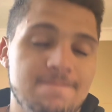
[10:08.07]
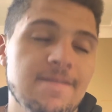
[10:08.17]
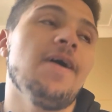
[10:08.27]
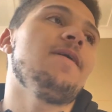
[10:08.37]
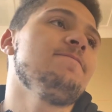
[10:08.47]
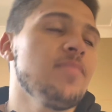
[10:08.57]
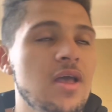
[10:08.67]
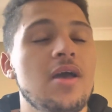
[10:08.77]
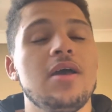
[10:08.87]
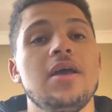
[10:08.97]
Yeah.
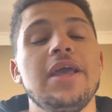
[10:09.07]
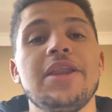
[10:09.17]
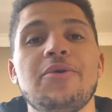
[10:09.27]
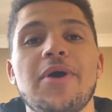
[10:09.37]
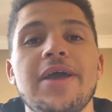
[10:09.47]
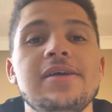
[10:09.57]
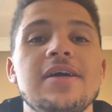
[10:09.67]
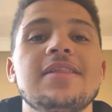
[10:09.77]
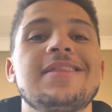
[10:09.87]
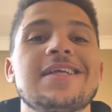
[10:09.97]
Anyway,
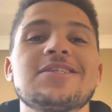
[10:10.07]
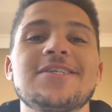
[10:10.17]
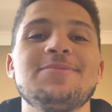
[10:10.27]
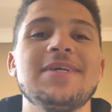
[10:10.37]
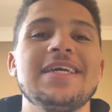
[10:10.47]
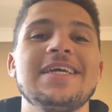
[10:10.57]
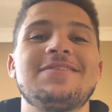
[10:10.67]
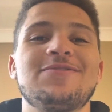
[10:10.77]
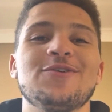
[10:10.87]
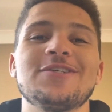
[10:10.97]
that's gonna be it
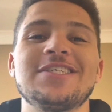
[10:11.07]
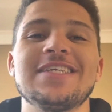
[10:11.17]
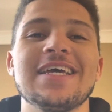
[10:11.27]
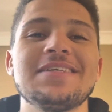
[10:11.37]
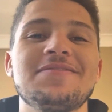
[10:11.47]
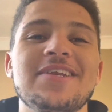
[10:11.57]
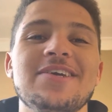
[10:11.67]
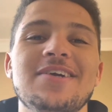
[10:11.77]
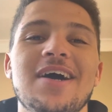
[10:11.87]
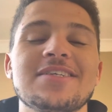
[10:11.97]
for today's video,
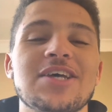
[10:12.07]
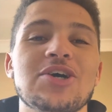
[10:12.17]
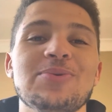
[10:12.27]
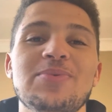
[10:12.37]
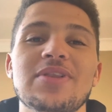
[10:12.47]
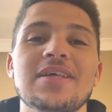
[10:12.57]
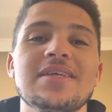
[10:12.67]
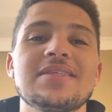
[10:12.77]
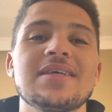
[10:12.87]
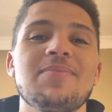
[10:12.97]
guys. I hope you
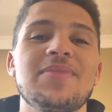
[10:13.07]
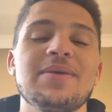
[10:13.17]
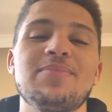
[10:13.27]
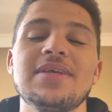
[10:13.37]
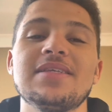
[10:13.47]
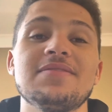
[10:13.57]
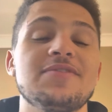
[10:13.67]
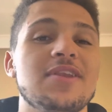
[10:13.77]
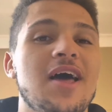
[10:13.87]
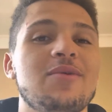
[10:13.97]
learned something. Please, if
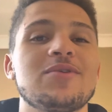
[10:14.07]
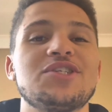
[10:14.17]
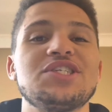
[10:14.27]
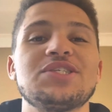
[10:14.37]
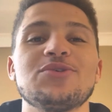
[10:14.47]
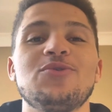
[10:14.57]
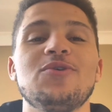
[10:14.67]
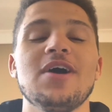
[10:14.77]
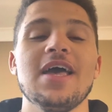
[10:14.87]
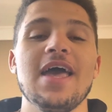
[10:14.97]
you like what you
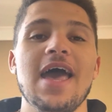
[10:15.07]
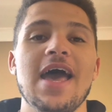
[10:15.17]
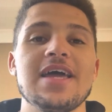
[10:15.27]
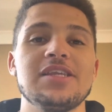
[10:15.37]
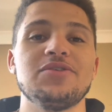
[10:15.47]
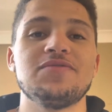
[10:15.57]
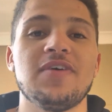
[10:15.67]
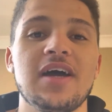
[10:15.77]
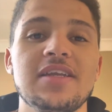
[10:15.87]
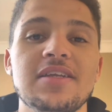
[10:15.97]
saw and you
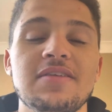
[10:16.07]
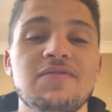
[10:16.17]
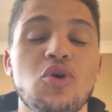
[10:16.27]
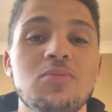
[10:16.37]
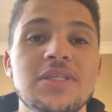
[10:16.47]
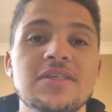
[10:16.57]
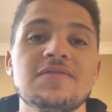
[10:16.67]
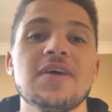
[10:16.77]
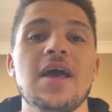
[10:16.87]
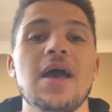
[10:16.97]
find it
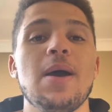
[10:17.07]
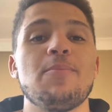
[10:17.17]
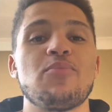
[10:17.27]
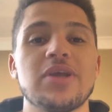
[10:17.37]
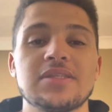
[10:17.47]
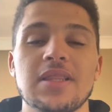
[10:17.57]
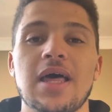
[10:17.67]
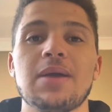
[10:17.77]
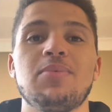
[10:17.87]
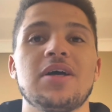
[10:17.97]
informative, press the
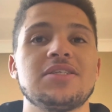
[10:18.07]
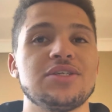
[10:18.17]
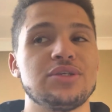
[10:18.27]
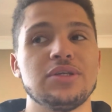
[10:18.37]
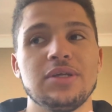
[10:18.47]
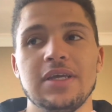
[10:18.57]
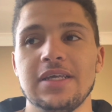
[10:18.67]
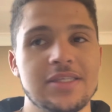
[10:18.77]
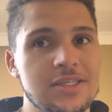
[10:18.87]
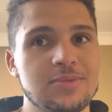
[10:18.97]
like button,
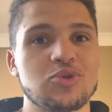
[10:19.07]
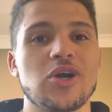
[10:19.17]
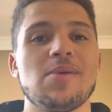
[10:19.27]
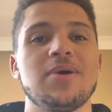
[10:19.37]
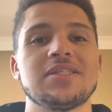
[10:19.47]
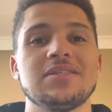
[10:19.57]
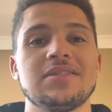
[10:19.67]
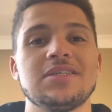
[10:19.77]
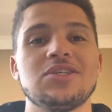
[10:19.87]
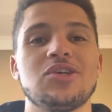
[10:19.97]
hit the subscribe button,
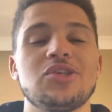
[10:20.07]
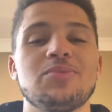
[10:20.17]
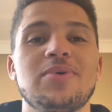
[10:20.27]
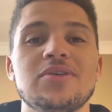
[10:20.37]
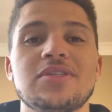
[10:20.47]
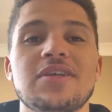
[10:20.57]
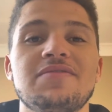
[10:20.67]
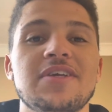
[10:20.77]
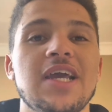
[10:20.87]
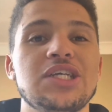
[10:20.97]
turn on your post
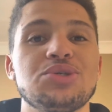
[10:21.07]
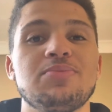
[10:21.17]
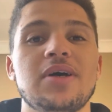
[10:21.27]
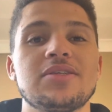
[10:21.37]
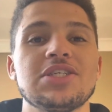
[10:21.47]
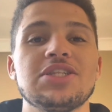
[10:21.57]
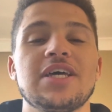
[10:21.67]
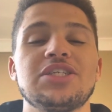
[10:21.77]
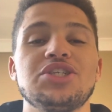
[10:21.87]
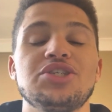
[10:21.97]
notification bell so
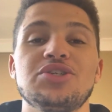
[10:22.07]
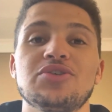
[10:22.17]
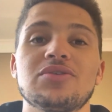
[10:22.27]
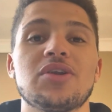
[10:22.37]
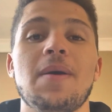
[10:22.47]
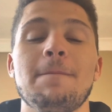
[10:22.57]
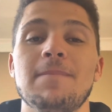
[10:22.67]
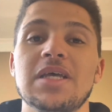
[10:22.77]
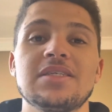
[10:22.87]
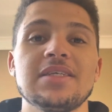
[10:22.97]
that you do not
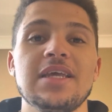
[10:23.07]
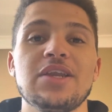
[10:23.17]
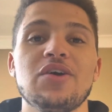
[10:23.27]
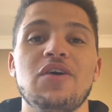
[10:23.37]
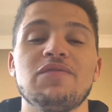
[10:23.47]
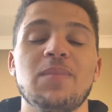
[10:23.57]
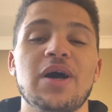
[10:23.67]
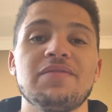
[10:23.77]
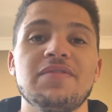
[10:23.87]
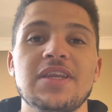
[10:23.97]
miss any of
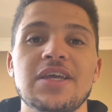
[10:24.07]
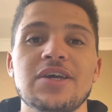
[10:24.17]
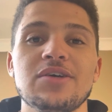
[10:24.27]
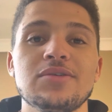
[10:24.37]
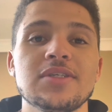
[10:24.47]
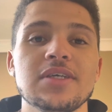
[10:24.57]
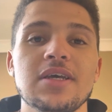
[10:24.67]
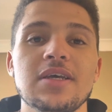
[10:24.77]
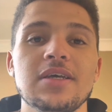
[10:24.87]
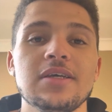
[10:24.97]
my videos
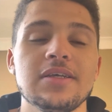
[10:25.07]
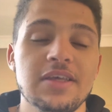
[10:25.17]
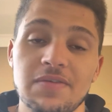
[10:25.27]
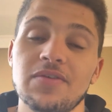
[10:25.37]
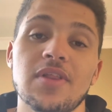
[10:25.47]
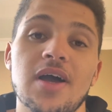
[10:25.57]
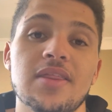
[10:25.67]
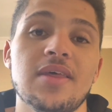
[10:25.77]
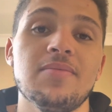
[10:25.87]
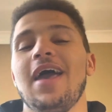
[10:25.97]
if you like
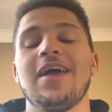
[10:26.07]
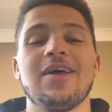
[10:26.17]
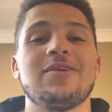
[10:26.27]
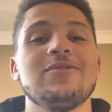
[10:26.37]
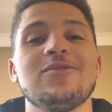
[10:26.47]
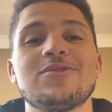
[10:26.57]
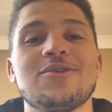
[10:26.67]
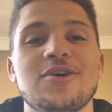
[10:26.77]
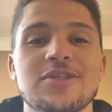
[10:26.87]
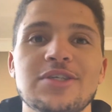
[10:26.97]
them. And I'll also
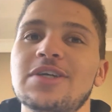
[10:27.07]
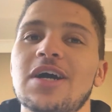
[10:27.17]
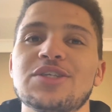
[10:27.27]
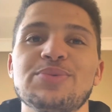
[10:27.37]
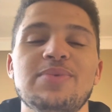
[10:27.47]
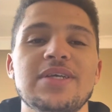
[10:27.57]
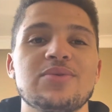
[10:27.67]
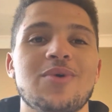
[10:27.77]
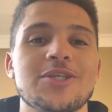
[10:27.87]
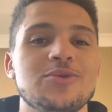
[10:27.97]
ask you guys to please
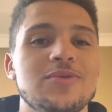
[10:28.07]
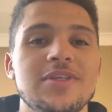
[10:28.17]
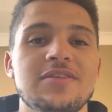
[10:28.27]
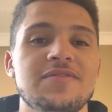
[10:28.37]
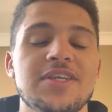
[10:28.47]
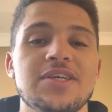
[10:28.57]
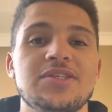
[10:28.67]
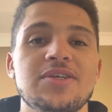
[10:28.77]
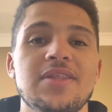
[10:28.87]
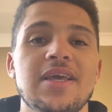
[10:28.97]
watch all these videos
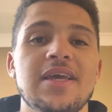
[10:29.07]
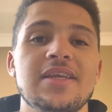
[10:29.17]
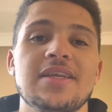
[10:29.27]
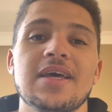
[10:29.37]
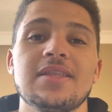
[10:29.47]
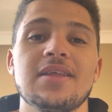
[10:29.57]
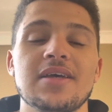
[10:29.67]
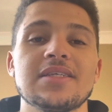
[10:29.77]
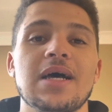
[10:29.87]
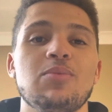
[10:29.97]
to the end. It
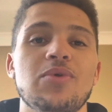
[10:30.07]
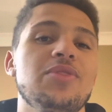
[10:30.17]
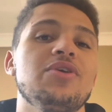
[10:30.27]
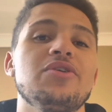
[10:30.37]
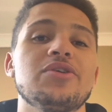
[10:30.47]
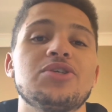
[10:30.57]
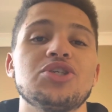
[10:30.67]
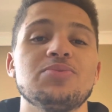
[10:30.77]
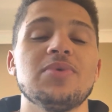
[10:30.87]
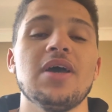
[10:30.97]
does help with the
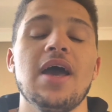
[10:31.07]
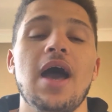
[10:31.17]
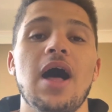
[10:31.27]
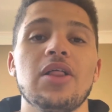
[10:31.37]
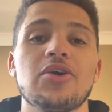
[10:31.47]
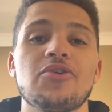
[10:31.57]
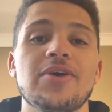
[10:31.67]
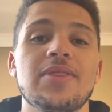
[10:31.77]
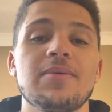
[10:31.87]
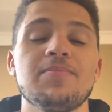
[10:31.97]
YouTube
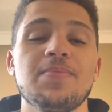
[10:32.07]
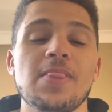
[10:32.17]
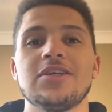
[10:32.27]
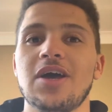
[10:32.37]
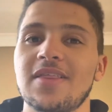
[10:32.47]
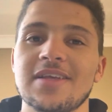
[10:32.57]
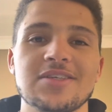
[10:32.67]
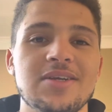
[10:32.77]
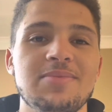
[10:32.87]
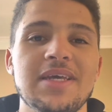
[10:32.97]
algorithm. Yeah, that's
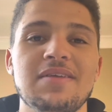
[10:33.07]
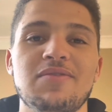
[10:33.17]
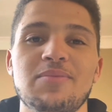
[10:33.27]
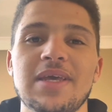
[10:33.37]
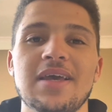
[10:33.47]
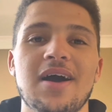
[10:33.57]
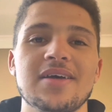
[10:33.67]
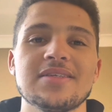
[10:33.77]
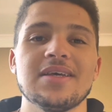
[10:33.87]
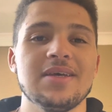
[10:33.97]
gonna be it for me, guys.